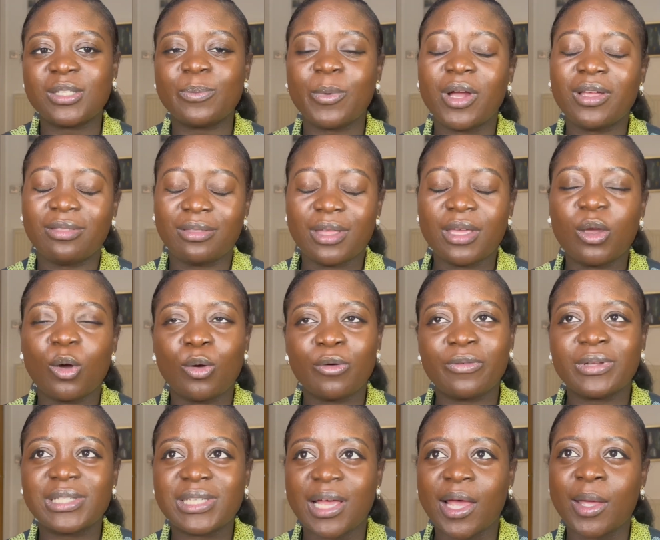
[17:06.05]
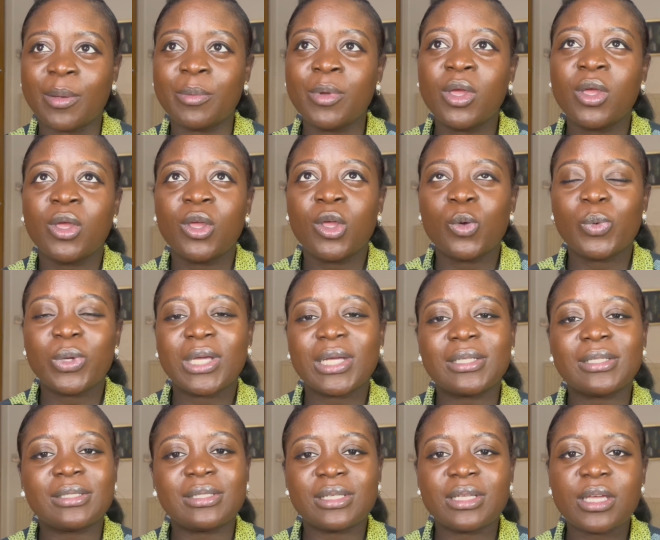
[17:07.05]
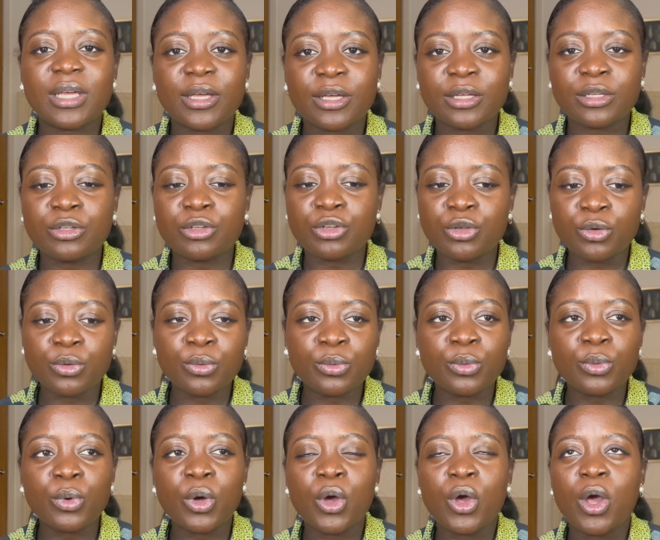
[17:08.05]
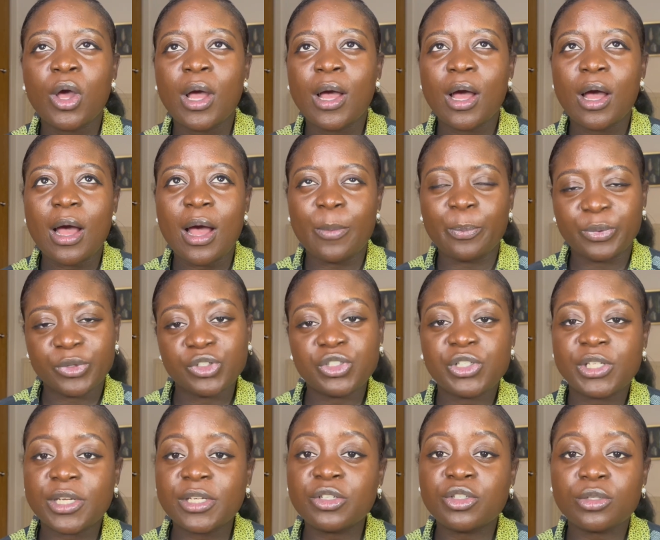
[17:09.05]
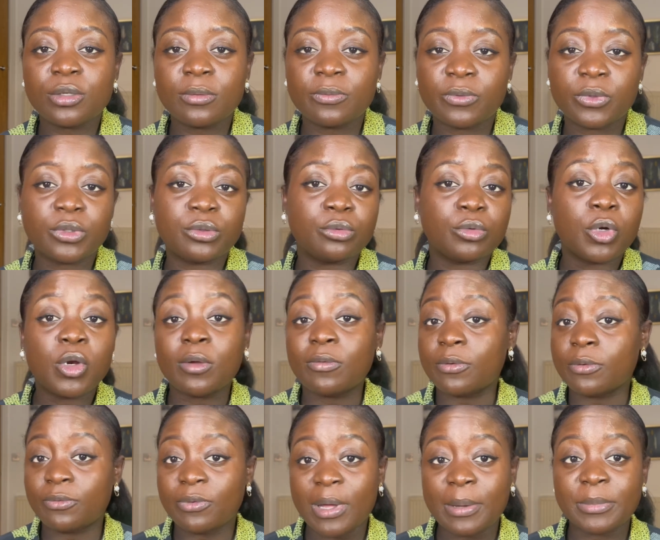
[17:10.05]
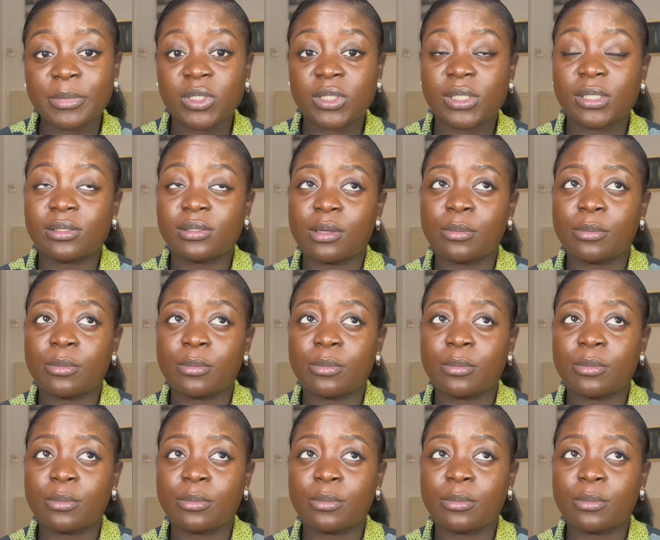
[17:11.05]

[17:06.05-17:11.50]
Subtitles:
But I think over time we can see a new appreciation for the role of a pharmacist.